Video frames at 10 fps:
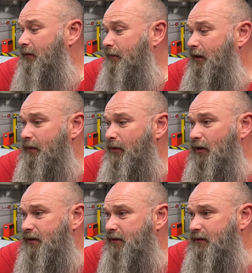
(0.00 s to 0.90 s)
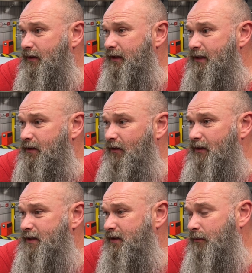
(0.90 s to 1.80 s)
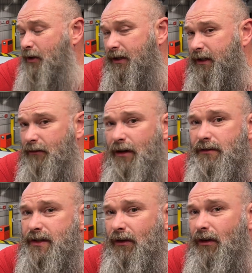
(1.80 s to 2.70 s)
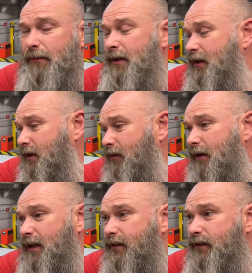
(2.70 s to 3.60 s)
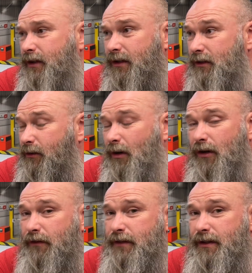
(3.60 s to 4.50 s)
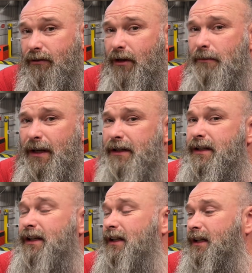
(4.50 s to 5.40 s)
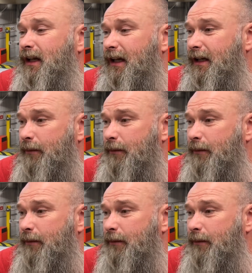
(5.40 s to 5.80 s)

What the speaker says: Bearing in mind that these guys are putting in their own time, their own effort, and quite often their own money, and they're